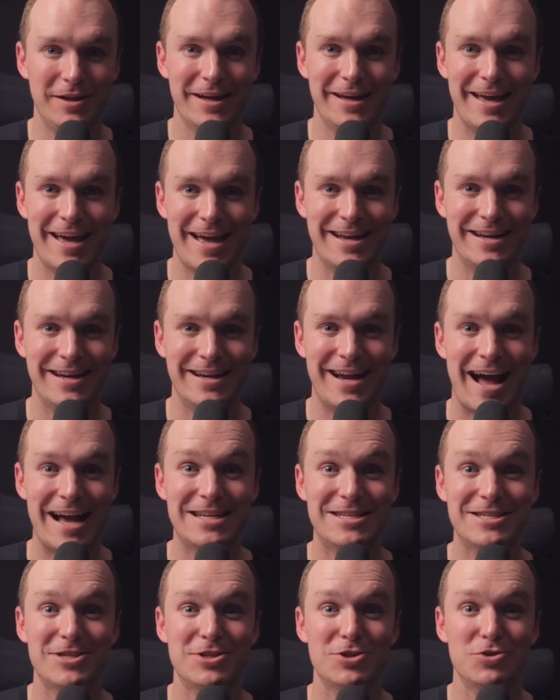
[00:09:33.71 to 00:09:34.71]
again, and I
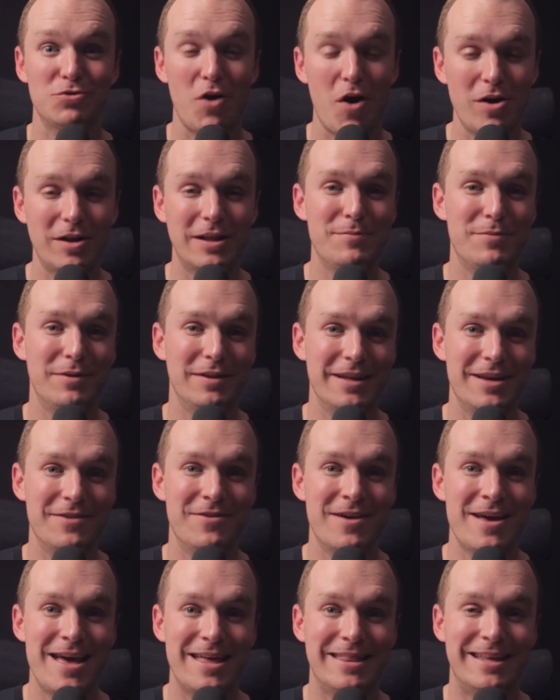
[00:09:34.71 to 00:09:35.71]
strongly believe
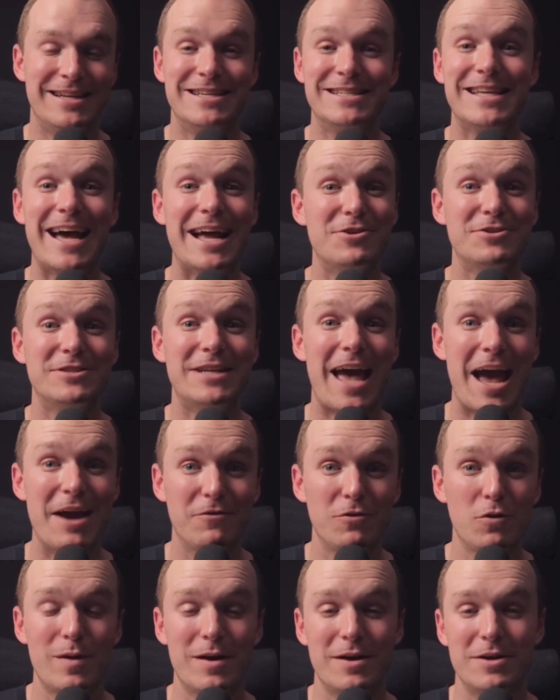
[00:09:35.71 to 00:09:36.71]
that designers
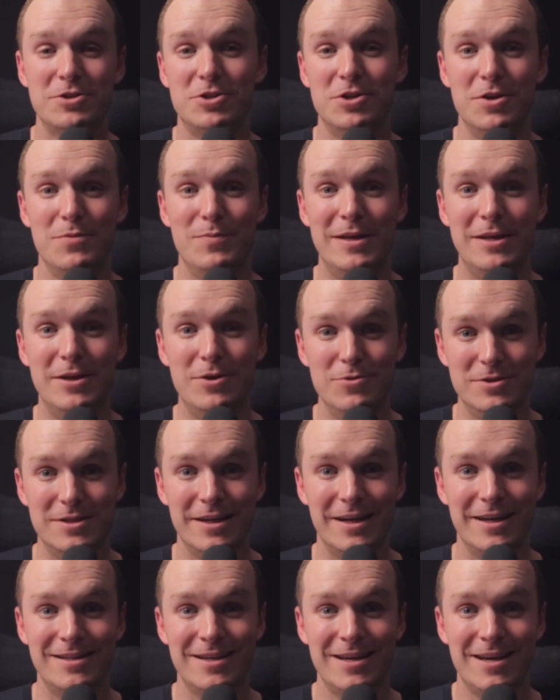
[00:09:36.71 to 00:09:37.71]
everywhere should be using
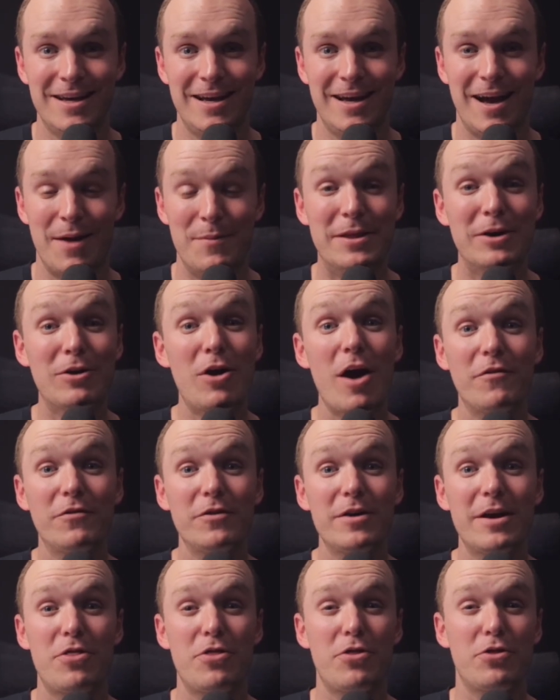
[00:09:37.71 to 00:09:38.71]
it. They're
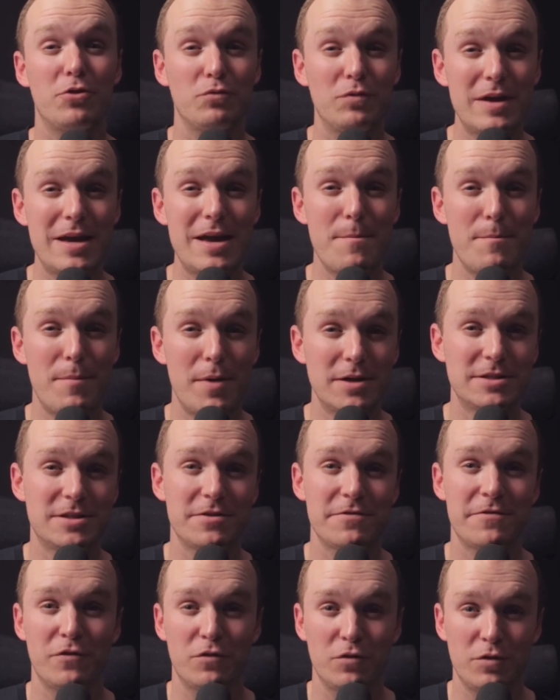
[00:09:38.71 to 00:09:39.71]
offering 3 months
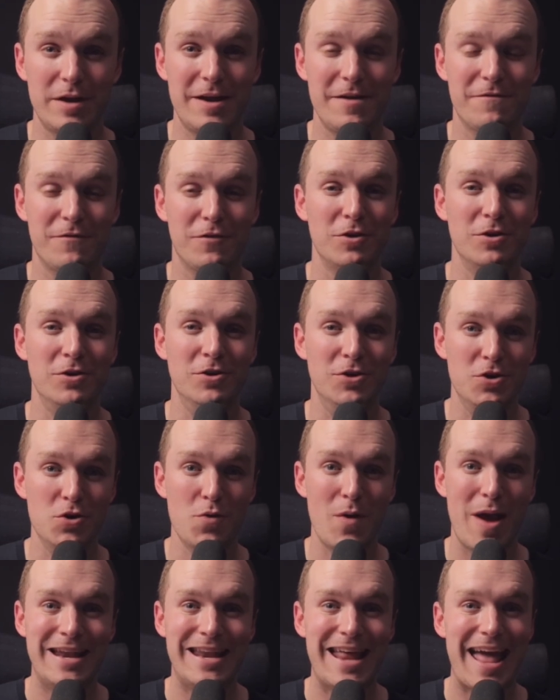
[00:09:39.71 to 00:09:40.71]
free for
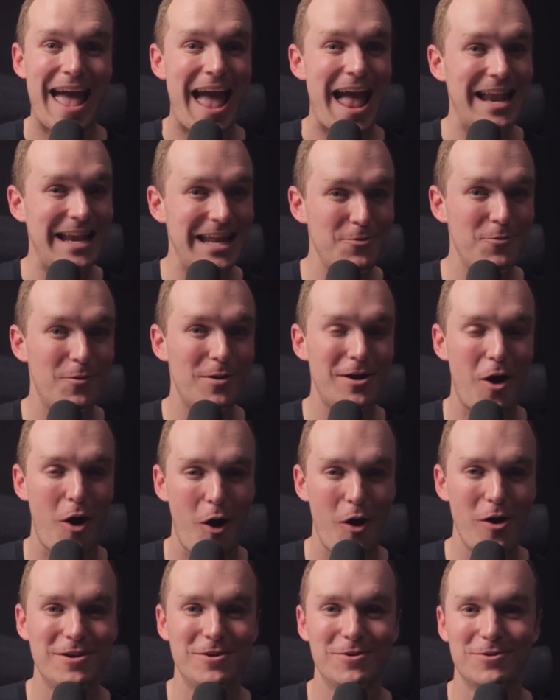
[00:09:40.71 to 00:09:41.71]
you and anyone
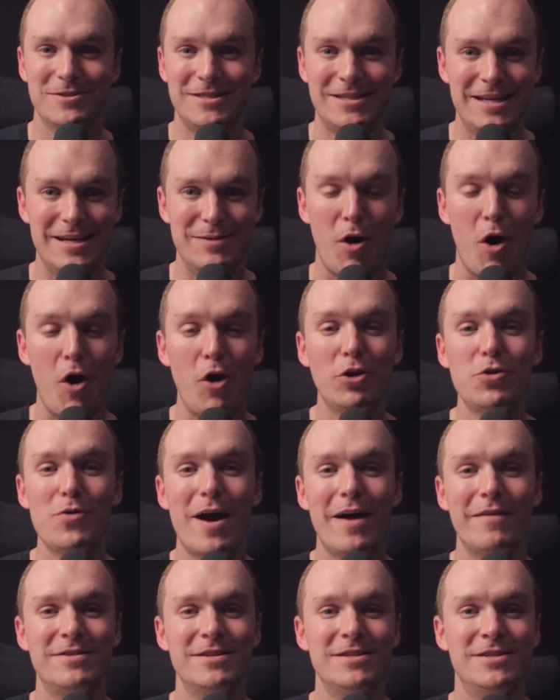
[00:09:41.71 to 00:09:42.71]
on your team. All you
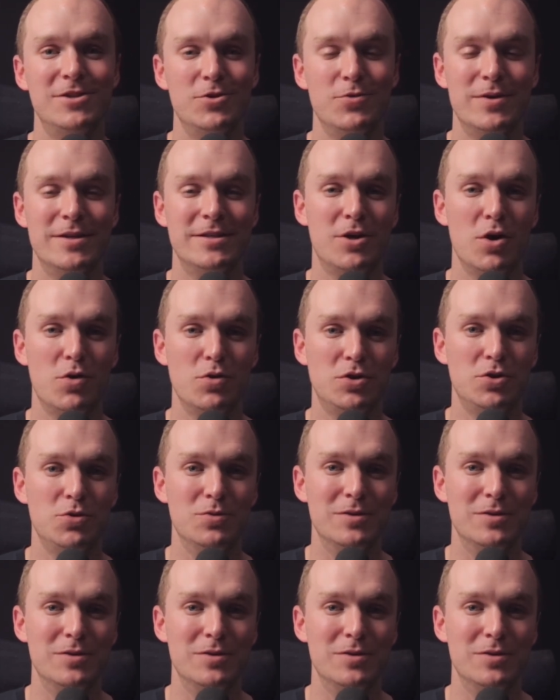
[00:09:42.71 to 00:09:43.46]
have to do is go to